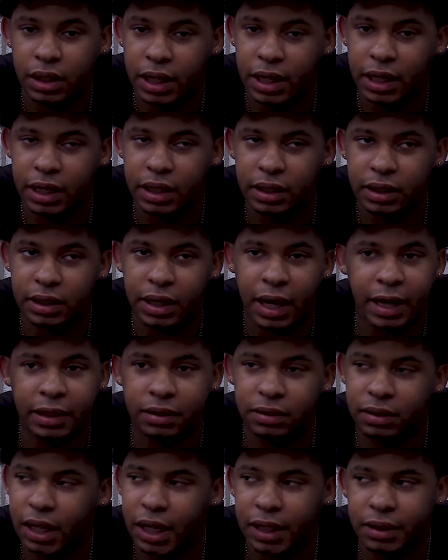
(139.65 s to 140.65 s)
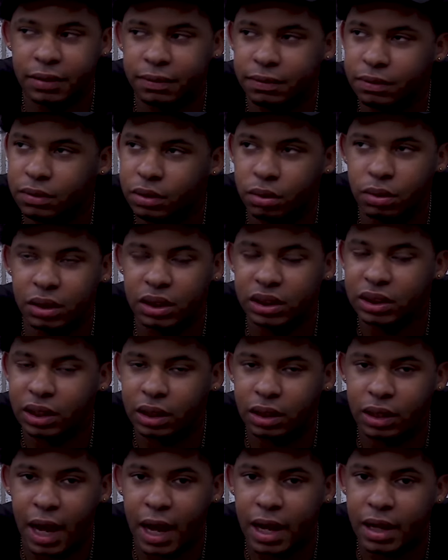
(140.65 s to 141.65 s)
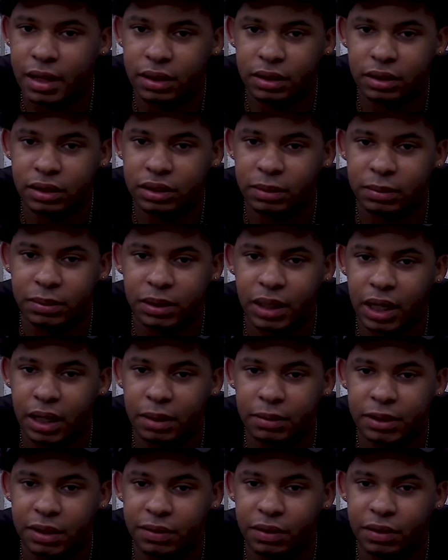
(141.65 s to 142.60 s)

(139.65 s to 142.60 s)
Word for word: and I I do this a lot sometimes,